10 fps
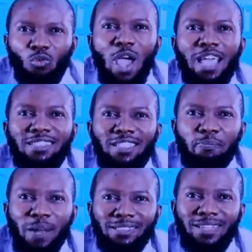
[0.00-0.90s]
Where is
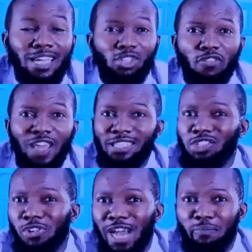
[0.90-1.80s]
the president of
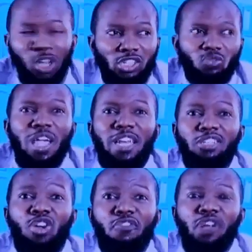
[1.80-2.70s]
Nigeria? Because when
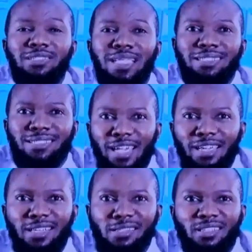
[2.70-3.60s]
these governors are
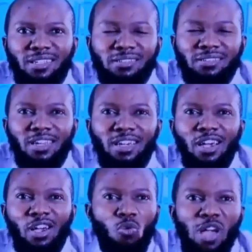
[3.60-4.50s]
saying these things,
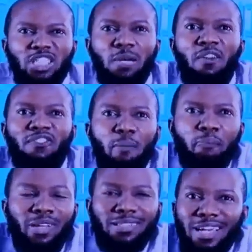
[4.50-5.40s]
when some of
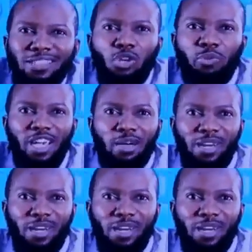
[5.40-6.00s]
them pretend to be